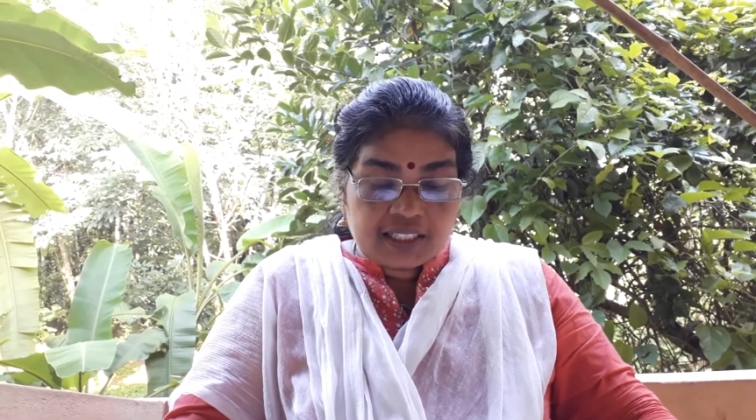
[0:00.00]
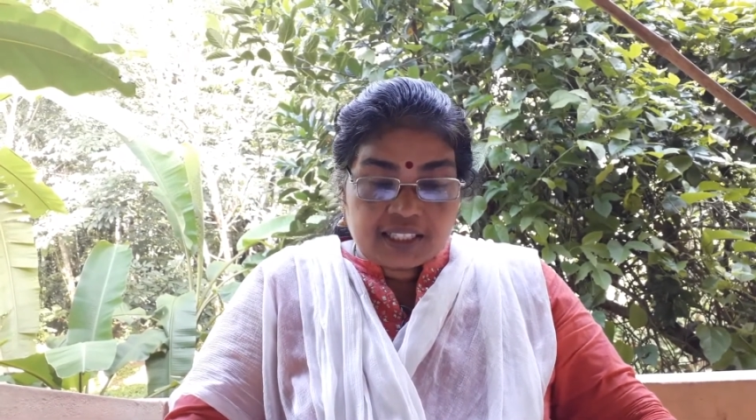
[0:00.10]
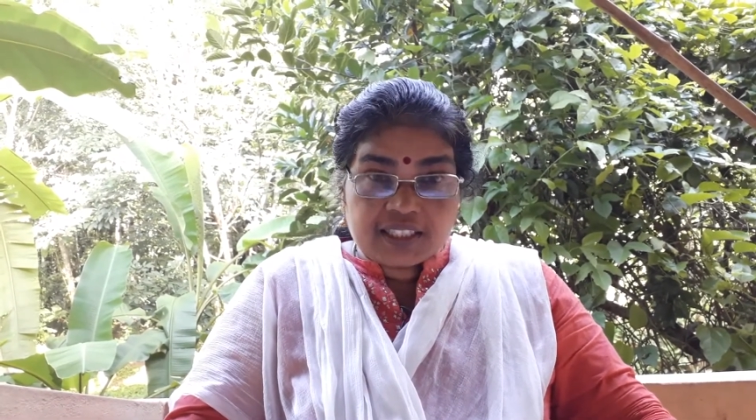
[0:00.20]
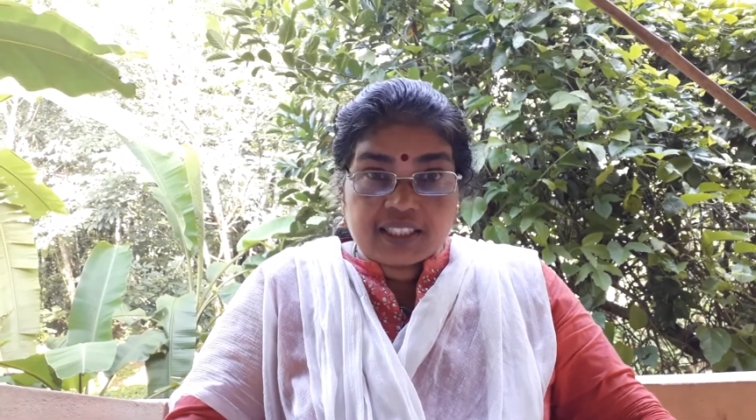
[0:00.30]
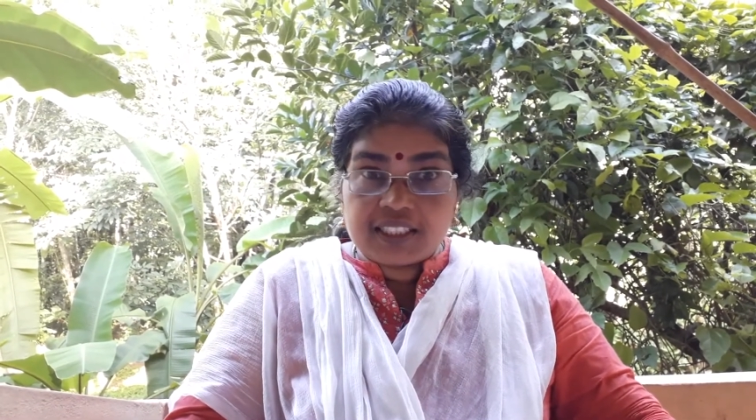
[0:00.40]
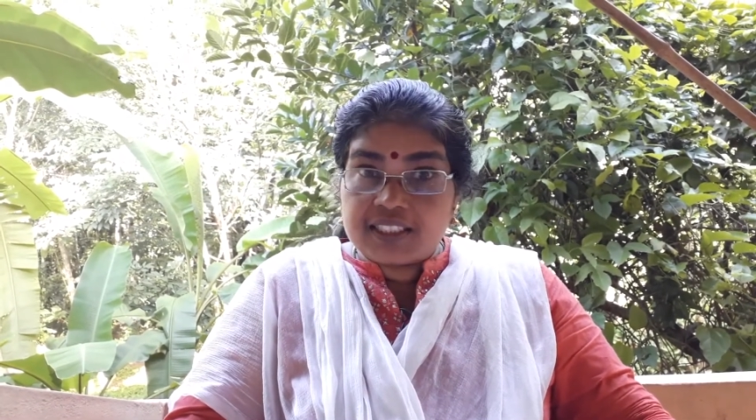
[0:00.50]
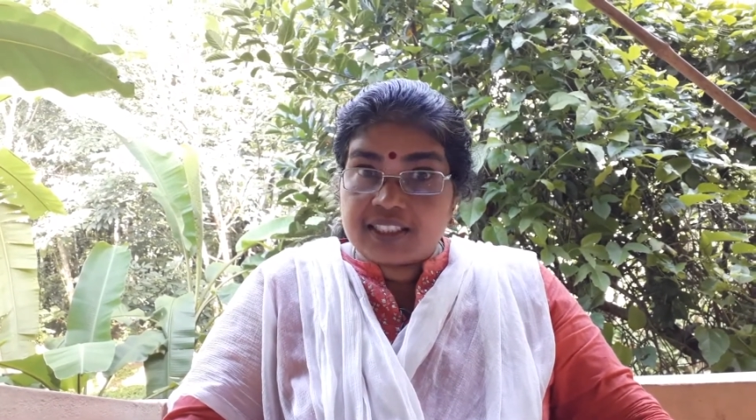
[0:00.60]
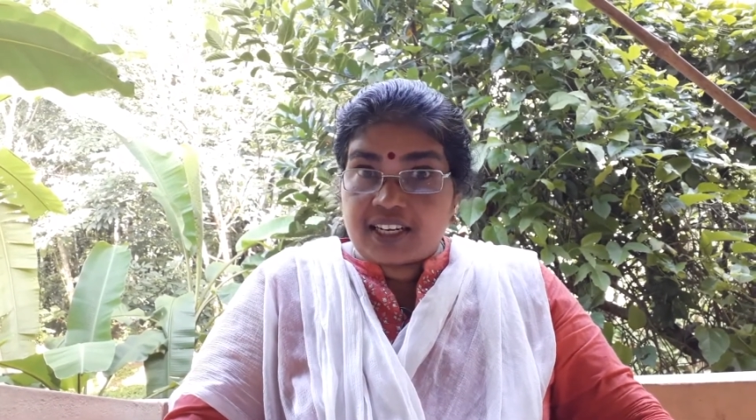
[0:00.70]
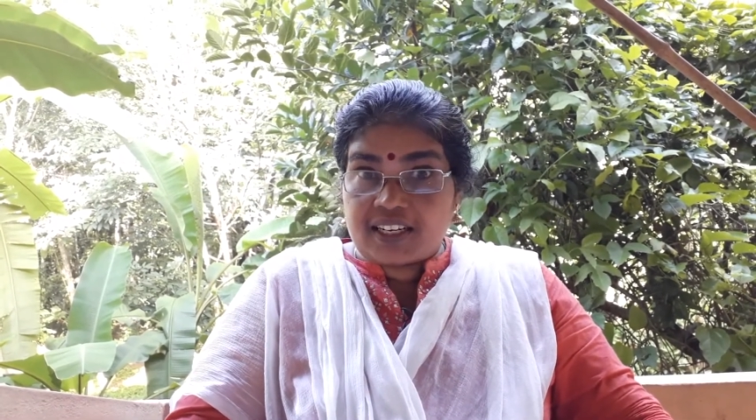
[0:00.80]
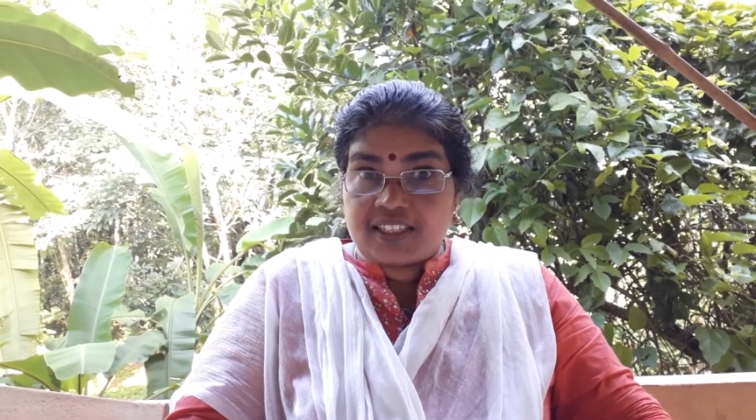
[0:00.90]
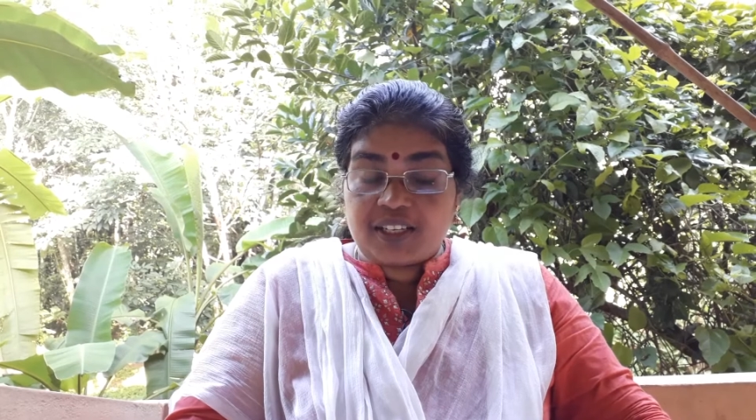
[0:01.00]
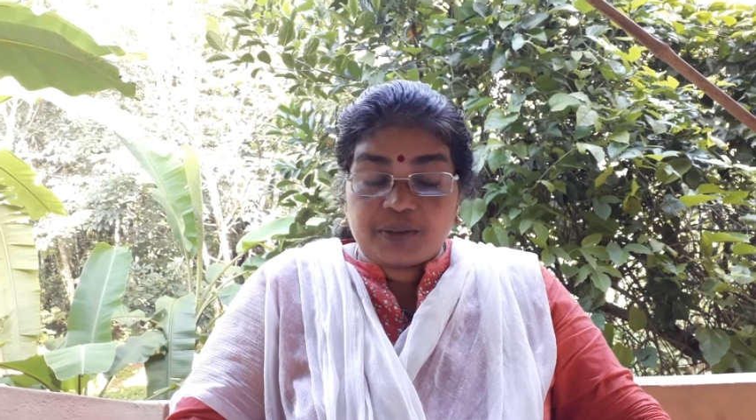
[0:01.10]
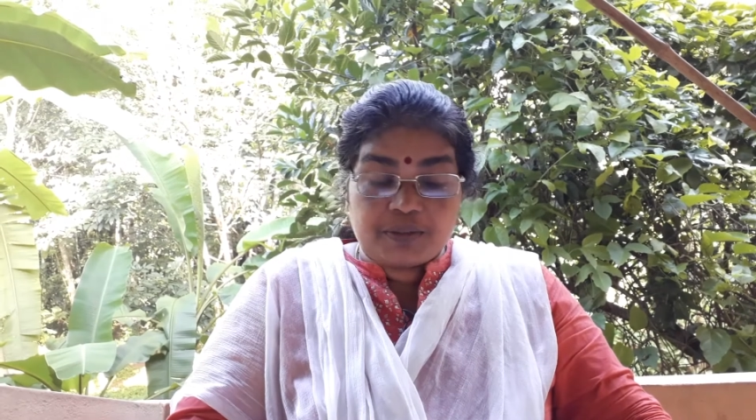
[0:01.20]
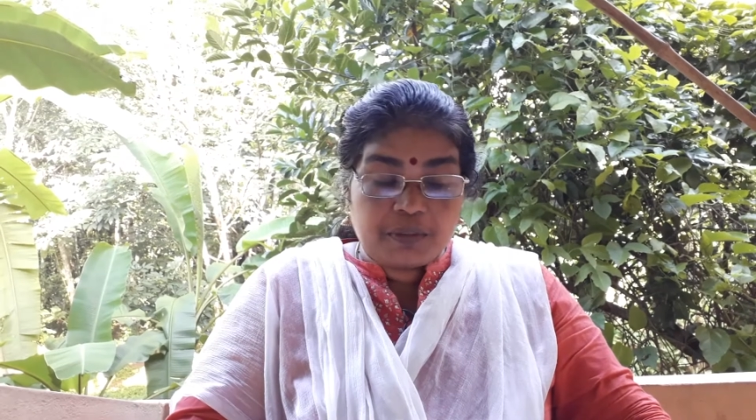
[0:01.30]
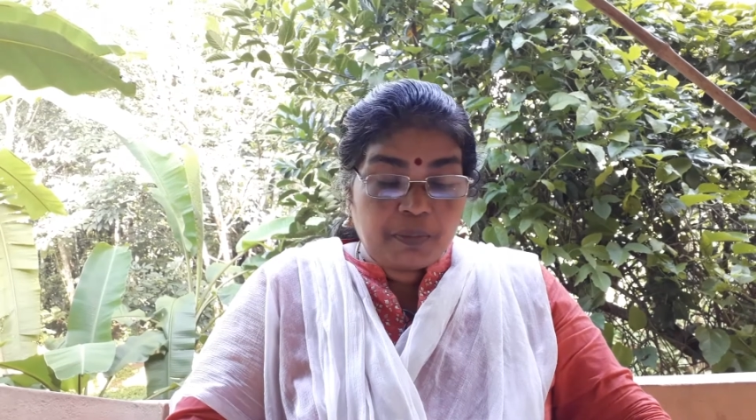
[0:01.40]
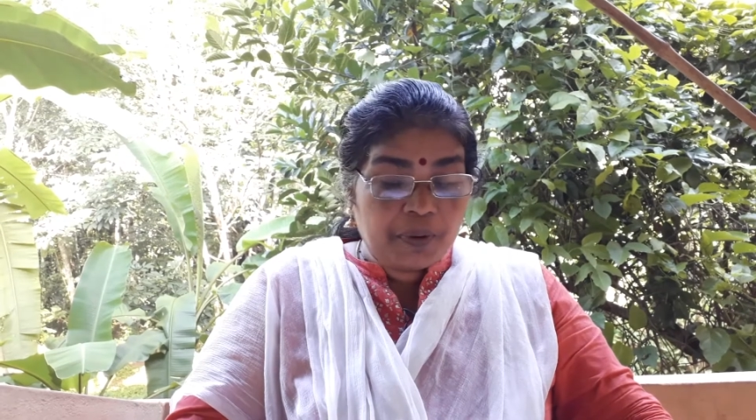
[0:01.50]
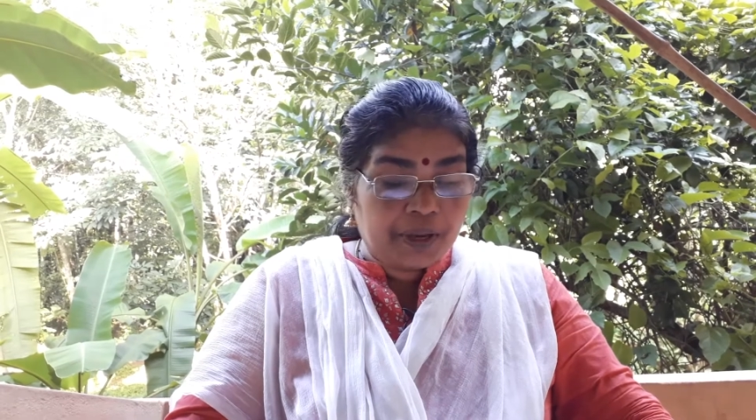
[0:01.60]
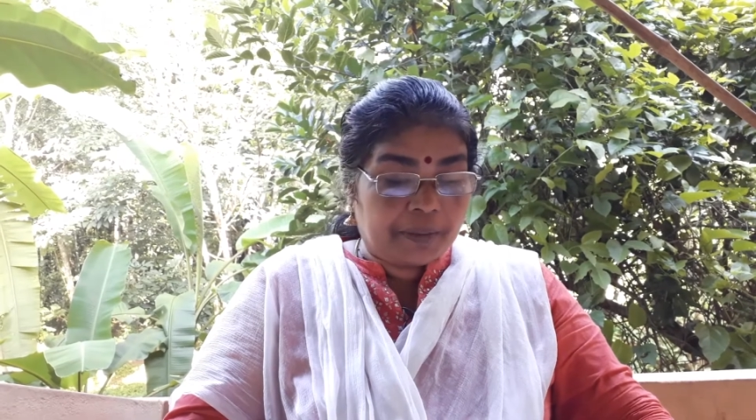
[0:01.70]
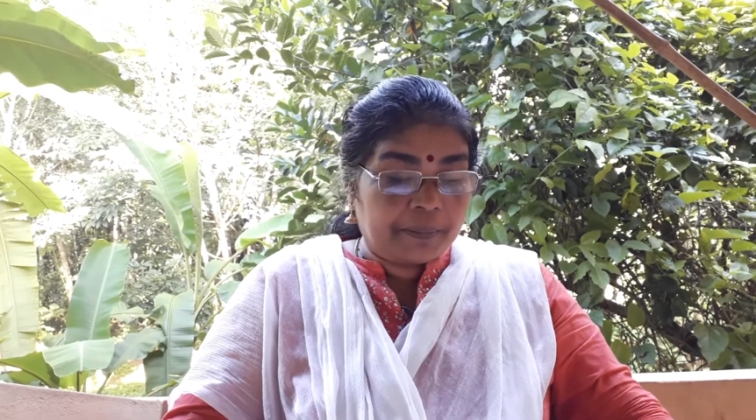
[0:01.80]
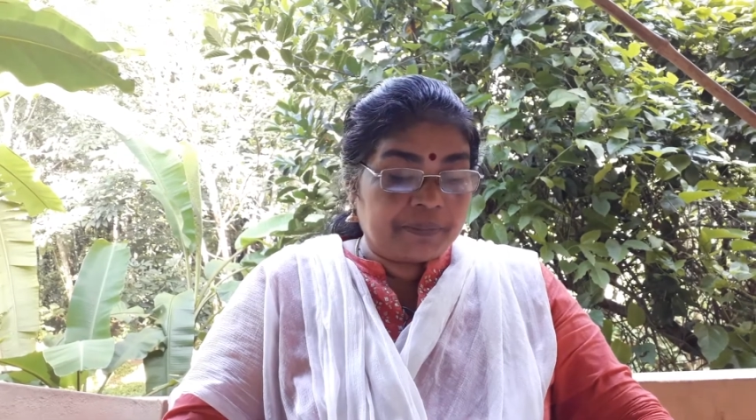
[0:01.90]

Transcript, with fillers: the third stanza of the poem.